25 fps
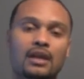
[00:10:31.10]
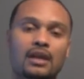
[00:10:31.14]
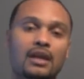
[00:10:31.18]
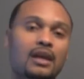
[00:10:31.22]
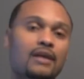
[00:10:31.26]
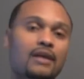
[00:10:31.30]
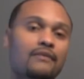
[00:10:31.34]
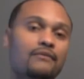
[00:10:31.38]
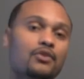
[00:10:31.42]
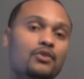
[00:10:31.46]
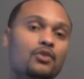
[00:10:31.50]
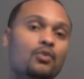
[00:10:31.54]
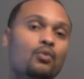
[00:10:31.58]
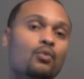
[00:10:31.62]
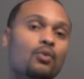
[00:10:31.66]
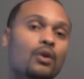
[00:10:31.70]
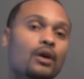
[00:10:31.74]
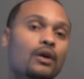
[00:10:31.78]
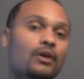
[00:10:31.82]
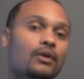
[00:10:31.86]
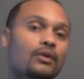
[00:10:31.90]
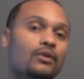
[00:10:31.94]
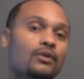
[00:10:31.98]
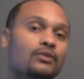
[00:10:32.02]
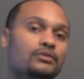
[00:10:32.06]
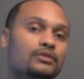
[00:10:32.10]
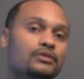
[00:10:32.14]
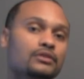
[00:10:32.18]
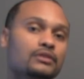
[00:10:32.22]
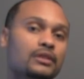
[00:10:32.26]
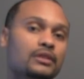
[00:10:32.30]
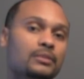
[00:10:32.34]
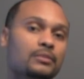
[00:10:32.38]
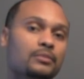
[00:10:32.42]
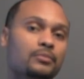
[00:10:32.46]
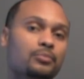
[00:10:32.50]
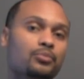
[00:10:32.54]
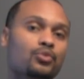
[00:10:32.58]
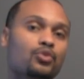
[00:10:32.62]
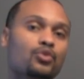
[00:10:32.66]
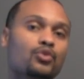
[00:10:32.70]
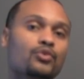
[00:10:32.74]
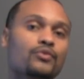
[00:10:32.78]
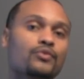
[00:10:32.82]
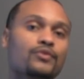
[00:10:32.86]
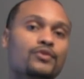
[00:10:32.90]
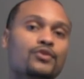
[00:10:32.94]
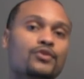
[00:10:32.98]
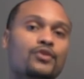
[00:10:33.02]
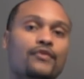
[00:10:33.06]
If you work on just
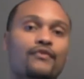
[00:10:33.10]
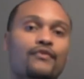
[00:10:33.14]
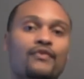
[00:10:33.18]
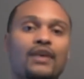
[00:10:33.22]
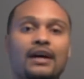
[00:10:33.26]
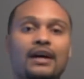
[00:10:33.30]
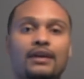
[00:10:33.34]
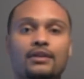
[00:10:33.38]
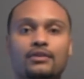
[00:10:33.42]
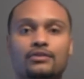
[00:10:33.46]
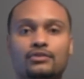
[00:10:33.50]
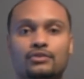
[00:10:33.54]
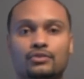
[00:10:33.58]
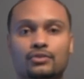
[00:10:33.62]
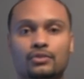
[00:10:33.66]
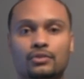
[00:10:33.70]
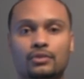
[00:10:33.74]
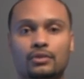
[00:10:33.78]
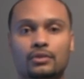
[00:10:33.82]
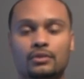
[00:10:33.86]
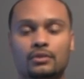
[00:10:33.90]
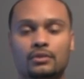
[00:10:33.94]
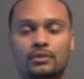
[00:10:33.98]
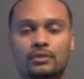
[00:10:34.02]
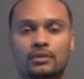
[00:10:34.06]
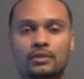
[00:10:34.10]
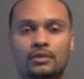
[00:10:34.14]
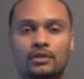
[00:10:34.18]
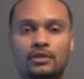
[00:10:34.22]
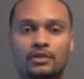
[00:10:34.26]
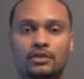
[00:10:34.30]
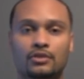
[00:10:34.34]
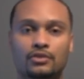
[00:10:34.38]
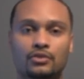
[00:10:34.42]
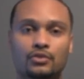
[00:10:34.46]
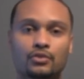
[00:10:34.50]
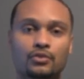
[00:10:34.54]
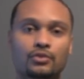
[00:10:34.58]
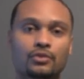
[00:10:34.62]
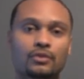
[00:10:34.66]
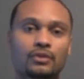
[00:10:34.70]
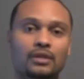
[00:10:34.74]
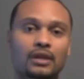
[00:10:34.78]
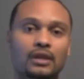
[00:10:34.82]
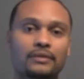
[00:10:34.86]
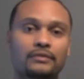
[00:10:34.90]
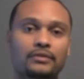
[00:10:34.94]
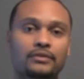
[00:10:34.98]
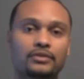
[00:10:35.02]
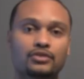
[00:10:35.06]
improving your FICO score, you can
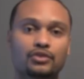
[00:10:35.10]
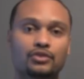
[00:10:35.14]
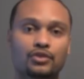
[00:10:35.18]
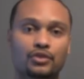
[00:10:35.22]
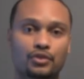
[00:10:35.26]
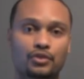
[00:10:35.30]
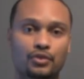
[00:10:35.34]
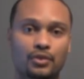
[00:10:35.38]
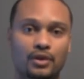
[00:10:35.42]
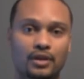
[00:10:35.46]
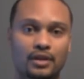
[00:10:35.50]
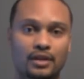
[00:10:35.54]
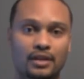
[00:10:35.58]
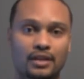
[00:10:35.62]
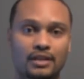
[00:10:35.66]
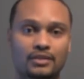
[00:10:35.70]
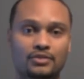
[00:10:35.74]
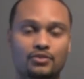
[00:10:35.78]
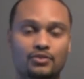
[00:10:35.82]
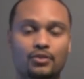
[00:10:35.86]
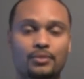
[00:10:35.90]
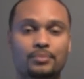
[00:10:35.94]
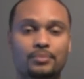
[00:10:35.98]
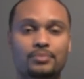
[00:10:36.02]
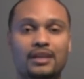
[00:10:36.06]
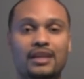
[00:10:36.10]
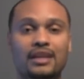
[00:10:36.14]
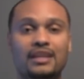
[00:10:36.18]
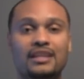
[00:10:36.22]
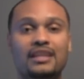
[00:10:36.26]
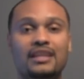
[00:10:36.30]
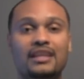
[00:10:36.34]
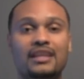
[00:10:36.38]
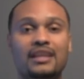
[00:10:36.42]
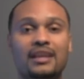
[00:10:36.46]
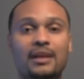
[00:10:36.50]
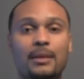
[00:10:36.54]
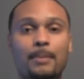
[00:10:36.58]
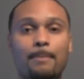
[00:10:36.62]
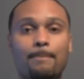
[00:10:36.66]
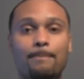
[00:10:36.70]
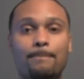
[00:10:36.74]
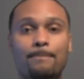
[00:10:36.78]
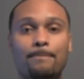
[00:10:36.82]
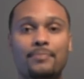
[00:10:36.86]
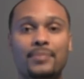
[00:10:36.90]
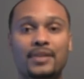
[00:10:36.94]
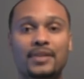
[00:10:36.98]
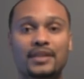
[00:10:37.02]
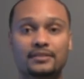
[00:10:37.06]
leverage your credit into obtaining
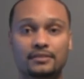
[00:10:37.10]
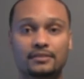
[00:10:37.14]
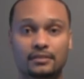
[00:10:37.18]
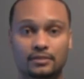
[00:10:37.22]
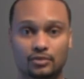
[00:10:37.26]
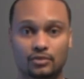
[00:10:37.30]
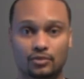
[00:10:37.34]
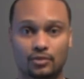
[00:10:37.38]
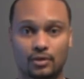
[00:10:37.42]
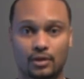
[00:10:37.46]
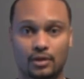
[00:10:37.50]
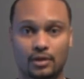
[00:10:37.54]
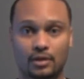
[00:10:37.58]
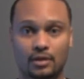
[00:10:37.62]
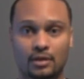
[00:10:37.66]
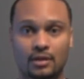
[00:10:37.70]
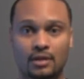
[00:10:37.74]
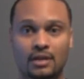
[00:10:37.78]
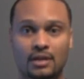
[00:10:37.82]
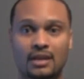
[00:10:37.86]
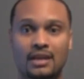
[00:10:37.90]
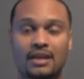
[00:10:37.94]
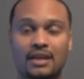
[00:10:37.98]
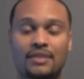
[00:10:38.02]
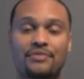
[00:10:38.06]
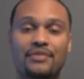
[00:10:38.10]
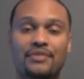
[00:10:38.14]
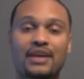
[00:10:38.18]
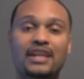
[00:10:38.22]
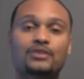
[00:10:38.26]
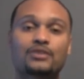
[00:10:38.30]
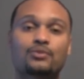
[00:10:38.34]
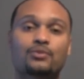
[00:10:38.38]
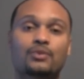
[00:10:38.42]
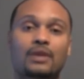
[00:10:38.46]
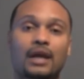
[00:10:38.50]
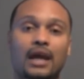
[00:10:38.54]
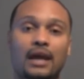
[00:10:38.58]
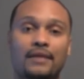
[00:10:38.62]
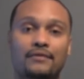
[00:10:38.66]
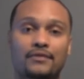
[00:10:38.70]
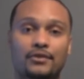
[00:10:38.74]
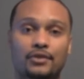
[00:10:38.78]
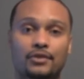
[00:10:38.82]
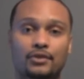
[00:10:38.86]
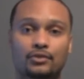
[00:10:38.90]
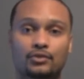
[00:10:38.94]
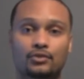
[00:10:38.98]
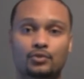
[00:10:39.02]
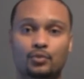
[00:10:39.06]
business credit. And that's what I've
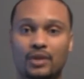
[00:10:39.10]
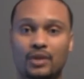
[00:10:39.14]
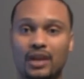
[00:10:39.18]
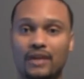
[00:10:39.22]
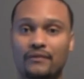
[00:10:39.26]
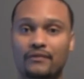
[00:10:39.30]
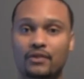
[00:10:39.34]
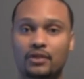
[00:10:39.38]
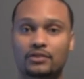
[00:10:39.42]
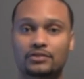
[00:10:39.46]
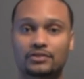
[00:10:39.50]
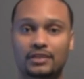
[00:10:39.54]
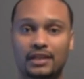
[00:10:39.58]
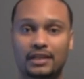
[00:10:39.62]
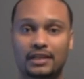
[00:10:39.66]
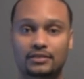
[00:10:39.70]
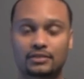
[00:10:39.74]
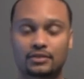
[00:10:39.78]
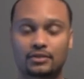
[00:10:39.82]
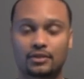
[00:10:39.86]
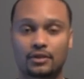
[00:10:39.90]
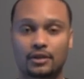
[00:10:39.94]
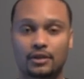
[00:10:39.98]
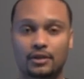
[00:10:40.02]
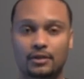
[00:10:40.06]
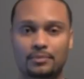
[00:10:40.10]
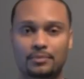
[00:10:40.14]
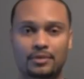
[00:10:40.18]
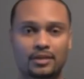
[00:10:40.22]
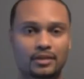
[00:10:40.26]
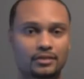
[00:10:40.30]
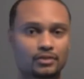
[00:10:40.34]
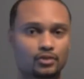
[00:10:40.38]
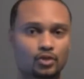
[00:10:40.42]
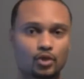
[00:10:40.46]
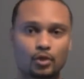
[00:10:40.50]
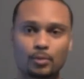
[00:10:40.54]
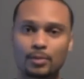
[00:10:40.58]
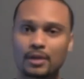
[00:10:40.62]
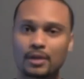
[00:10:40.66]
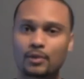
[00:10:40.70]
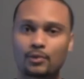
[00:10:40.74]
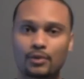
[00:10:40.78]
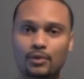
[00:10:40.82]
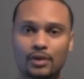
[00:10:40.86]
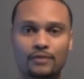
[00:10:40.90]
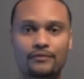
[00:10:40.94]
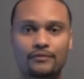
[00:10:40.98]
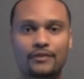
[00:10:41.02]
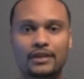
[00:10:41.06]
used when I first got started, because nobody
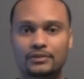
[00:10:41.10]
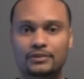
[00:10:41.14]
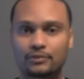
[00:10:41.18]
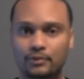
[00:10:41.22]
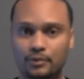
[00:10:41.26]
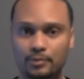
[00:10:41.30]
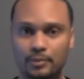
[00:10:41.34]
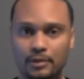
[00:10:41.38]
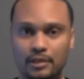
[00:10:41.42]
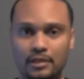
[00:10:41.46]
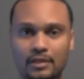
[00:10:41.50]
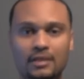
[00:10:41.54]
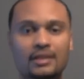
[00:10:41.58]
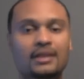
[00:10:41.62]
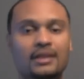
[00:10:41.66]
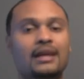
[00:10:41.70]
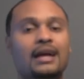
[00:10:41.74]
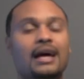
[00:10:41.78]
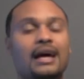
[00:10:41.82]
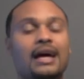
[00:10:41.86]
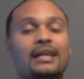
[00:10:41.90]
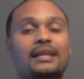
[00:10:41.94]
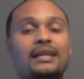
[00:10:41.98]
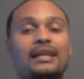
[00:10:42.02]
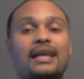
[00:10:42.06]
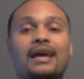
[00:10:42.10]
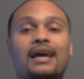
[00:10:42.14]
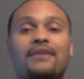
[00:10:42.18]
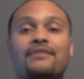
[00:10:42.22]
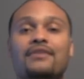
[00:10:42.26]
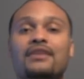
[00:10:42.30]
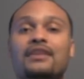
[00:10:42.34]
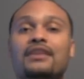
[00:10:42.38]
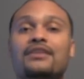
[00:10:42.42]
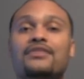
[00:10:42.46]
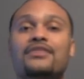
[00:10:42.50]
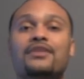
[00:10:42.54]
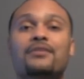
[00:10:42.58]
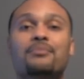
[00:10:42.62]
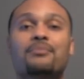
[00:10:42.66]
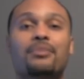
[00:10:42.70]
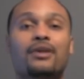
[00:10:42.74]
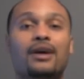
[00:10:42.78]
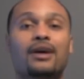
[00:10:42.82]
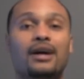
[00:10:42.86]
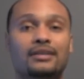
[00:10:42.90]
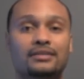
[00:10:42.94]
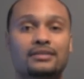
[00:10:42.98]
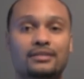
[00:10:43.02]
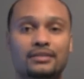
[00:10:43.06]
wanted to invest with me. I didn't have anything
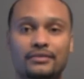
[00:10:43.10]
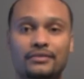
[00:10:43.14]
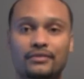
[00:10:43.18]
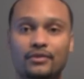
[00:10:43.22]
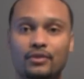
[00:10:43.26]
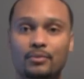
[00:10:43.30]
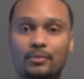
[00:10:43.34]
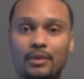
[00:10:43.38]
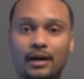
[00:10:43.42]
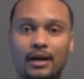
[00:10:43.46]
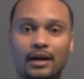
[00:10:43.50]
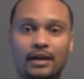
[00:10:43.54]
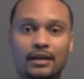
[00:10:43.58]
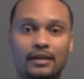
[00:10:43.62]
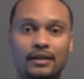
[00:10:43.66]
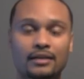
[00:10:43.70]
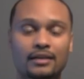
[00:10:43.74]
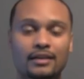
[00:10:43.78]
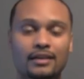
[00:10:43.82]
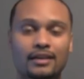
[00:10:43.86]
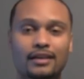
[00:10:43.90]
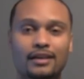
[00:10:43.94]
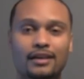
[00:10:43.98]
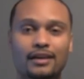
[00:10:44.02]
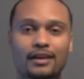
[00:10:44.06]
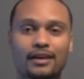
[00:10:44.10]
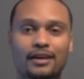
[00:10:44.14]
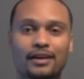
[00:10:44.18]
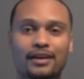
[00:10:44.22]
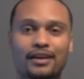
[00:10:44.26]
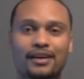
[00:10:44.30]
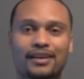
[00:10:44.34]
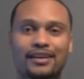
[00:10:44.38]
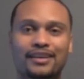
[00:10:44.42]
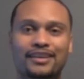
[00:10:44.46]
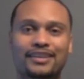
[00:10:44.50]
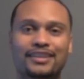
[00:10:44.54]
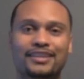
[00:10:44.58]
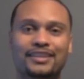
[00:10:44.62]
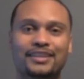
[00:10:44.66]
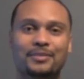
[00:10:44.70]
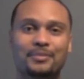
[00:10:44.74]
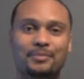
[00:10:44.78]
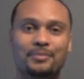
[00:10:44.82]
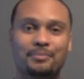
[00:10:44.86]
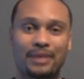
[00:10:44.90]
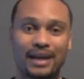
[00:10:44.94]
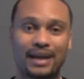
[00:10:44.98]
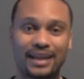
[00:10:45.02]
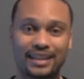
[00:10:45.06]
positive on my
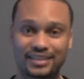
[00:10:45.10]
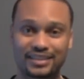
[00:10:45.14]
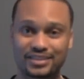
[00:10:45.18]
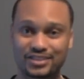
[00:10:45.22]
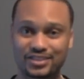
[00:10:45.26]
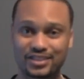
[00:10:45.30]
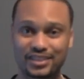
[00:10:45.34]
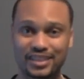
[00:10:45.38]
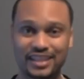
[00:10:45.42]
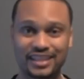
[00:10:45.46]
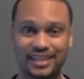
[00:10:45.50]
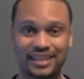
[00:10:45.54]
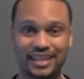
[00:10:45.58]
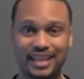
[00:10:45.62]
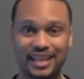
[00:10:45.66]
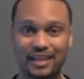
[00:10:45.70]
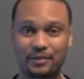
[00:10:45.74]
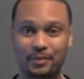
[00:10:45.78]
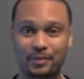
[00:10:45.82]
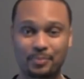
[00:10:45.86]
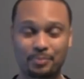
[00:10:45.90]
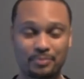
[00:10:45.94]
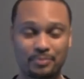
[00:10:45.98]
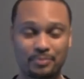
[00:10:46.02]
balance sheet. I didn't have